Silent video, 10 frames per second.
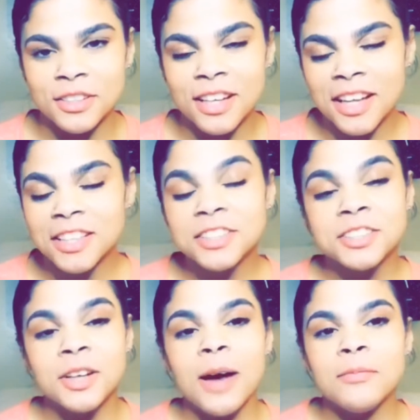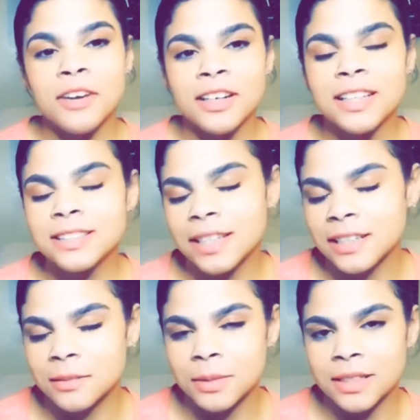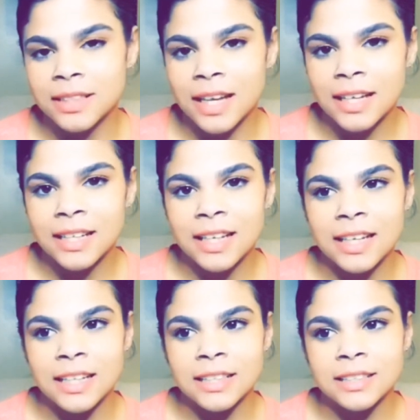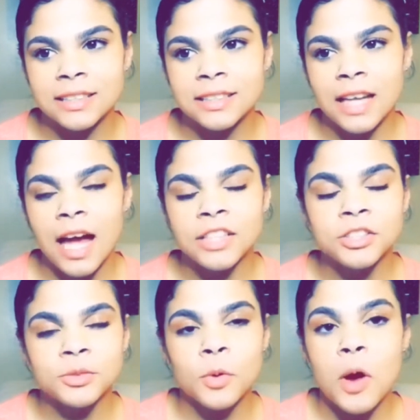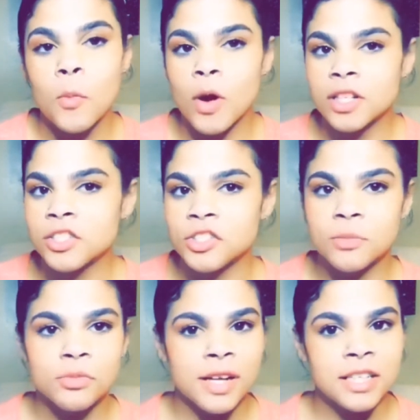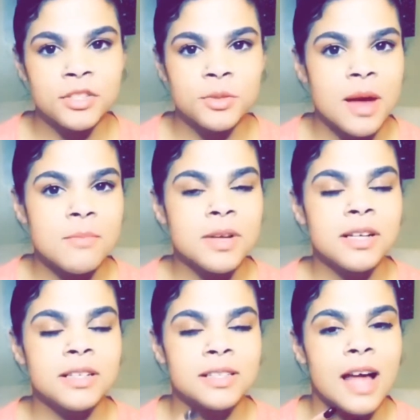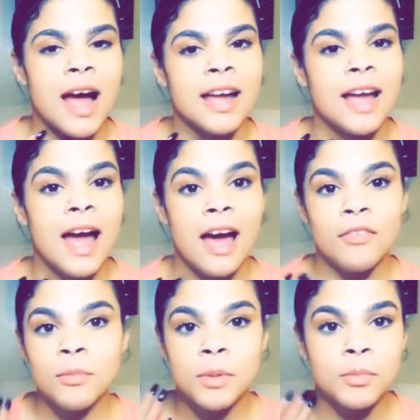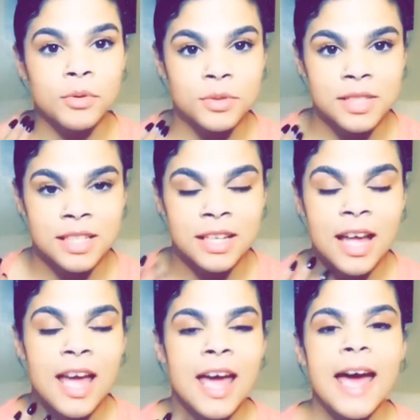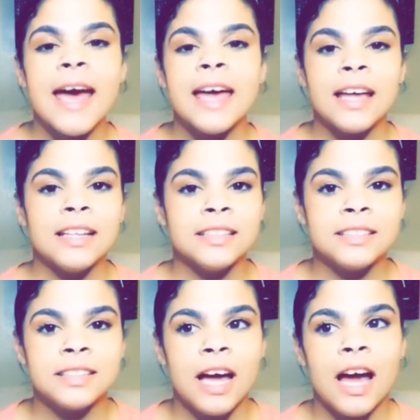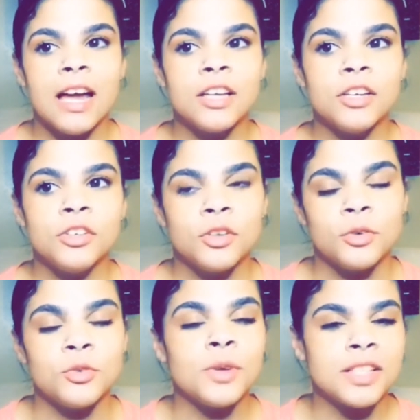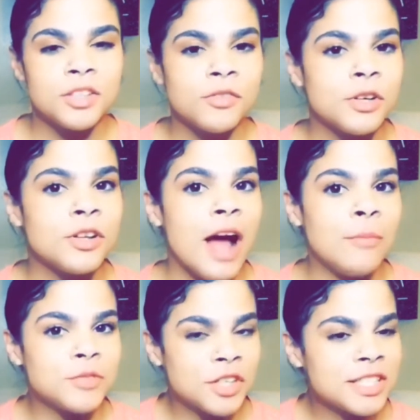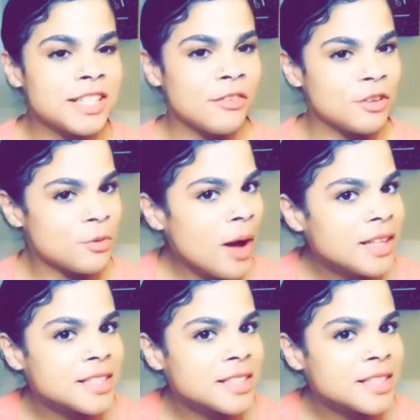So I'm very excited about that, and I just want to jump right into that because I haven't been posting, and you know, you guys are I'm starting to get requests